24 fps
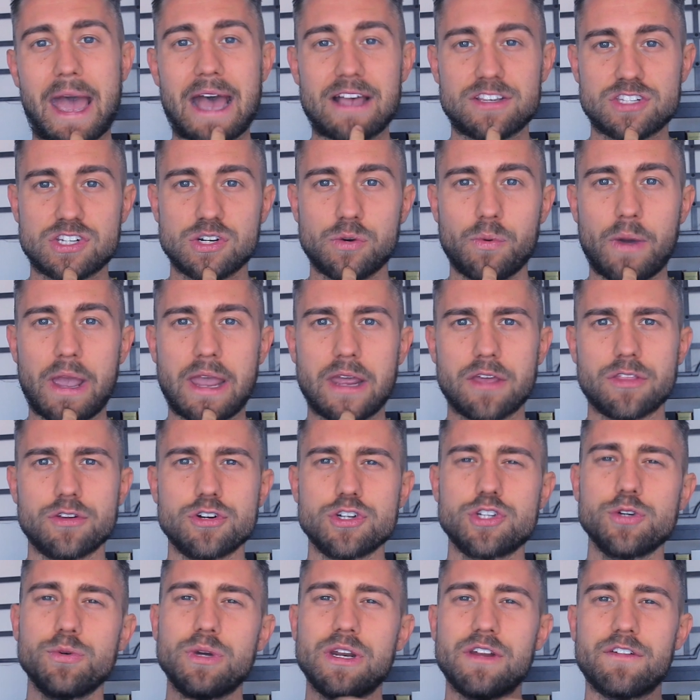passed away and
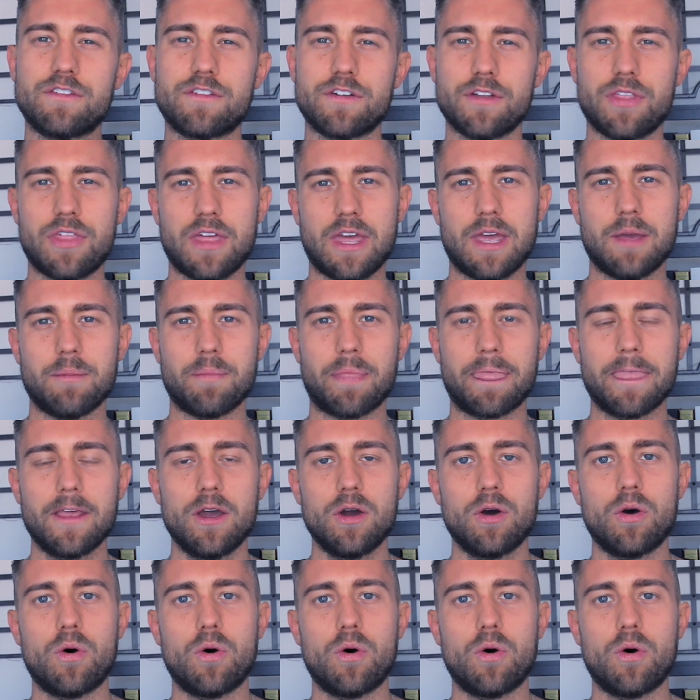they're doing it for them,